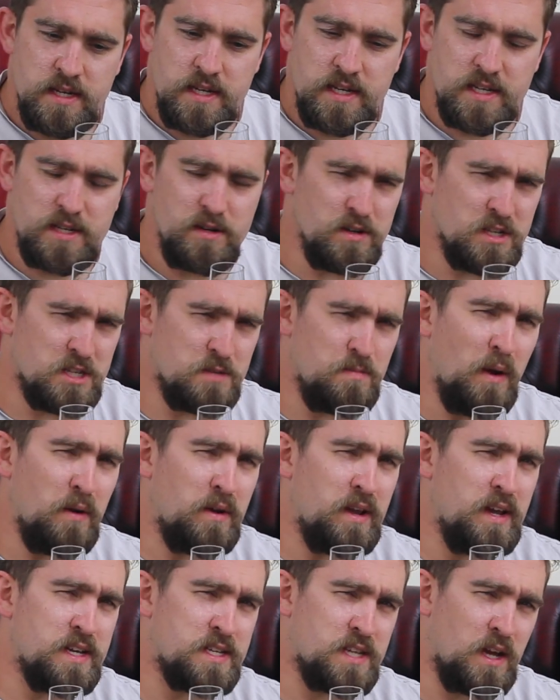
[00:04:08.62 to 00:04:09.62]
It's not as
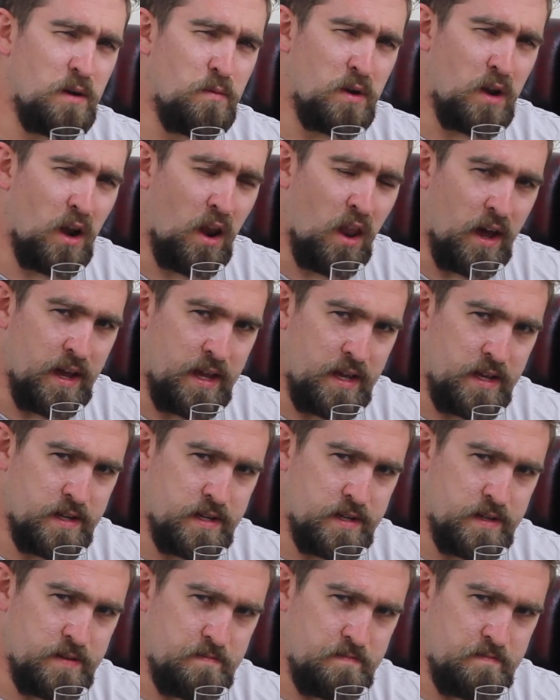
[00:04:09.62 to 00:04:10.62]
smoky as I would
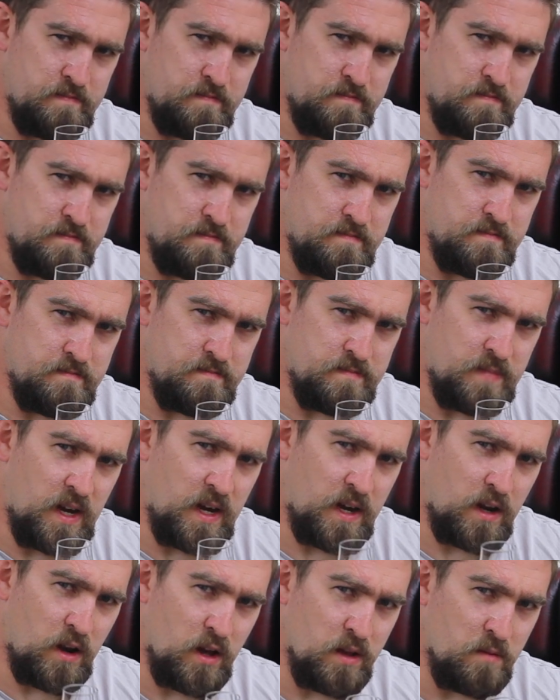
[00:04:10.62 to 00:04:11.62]
like.
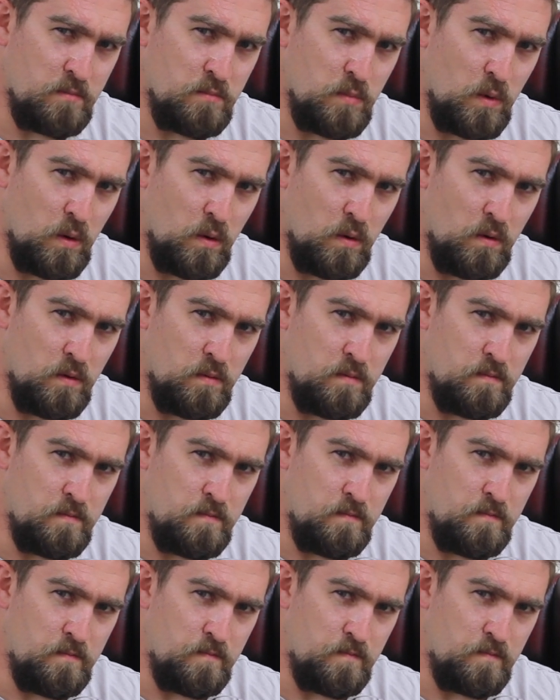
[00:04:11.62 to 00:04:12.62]
I'd like more.
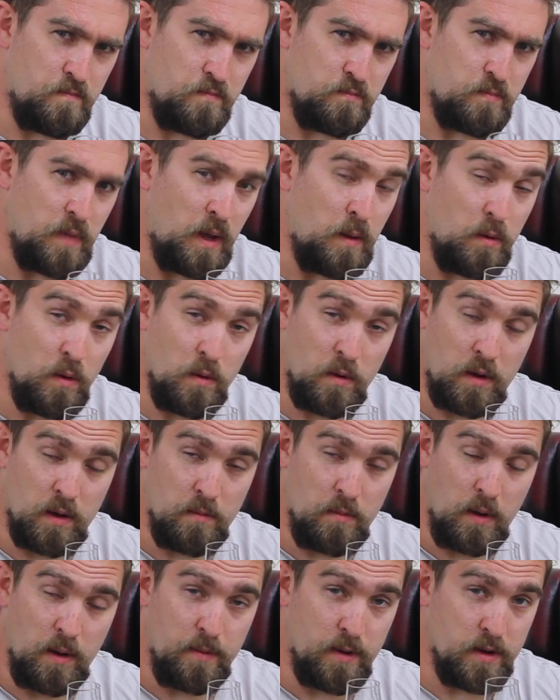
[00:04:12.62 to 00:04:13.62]
Maybe
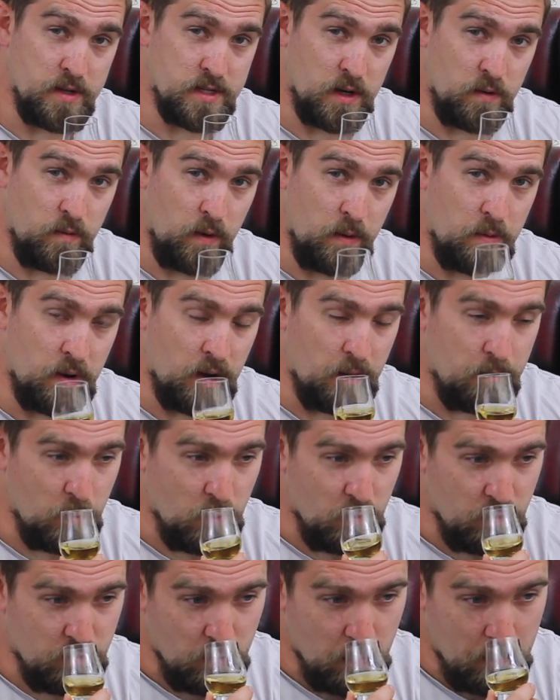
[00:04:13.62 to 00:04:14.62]
it's going to open up
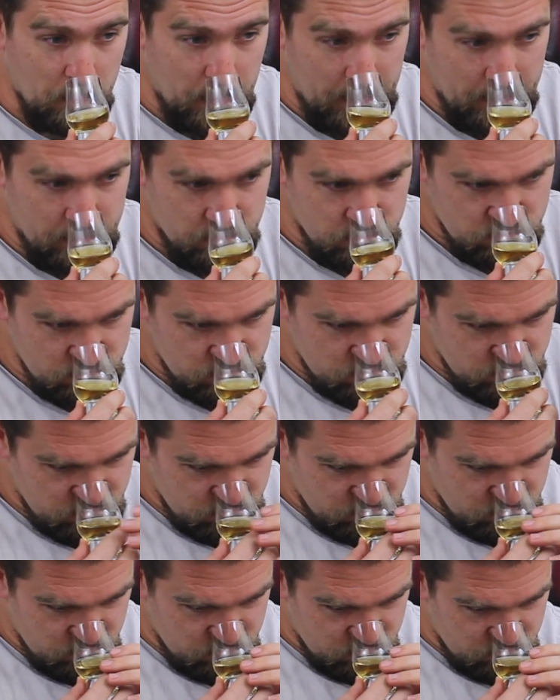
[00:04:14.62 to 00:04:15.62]
more for me.
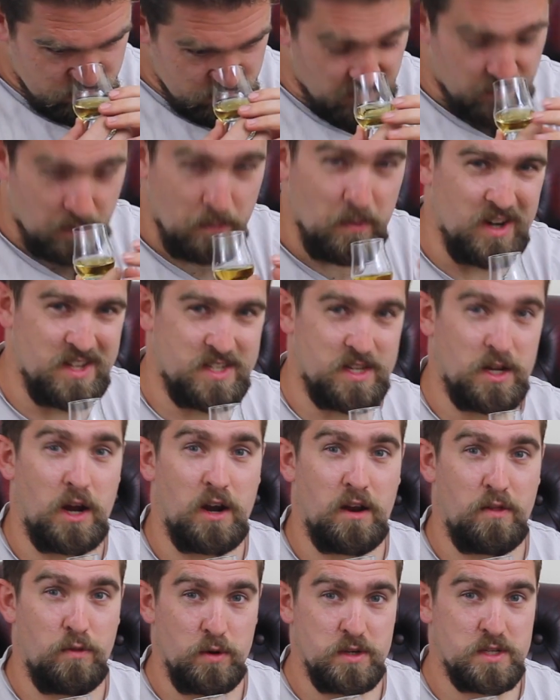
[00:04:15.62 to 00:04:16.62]
If I'm honest, I
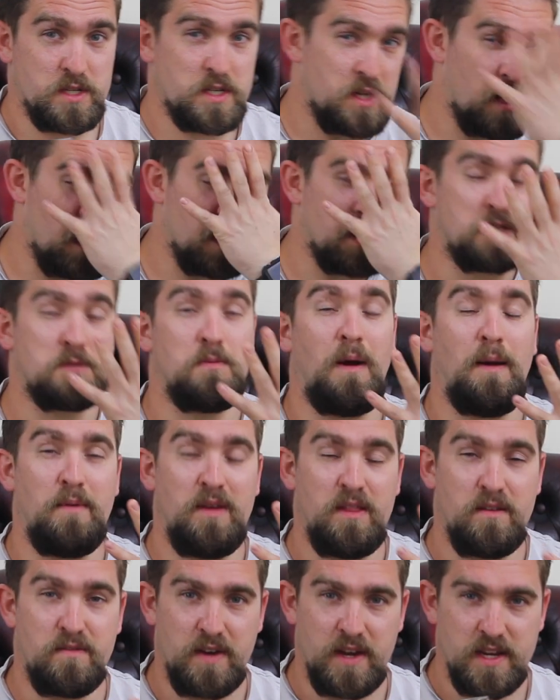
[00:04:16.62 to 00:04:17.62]
kind of thought it was going to smack me
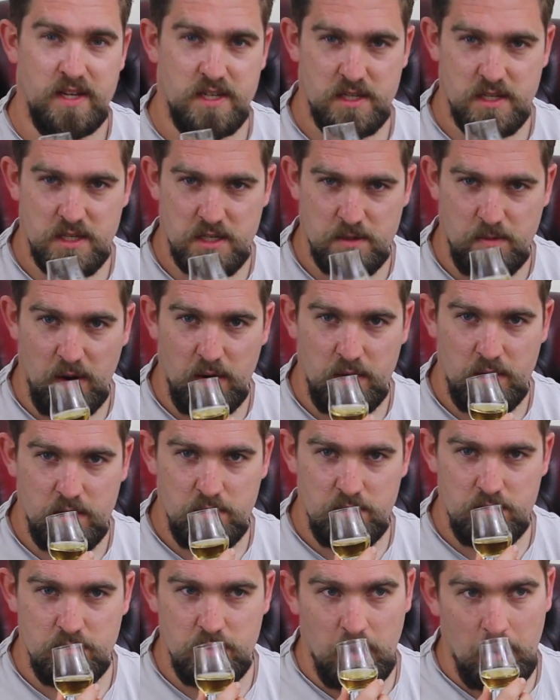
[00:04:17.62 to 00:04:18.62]
in the face, smoke,
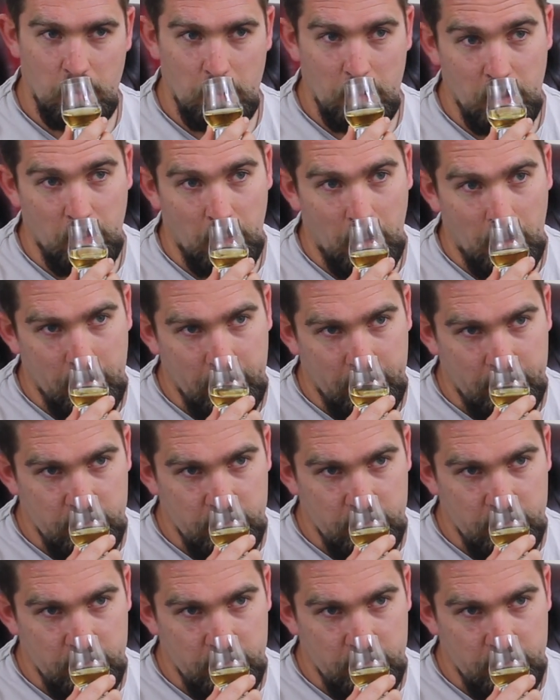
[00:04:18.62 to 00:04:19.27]
but there we are.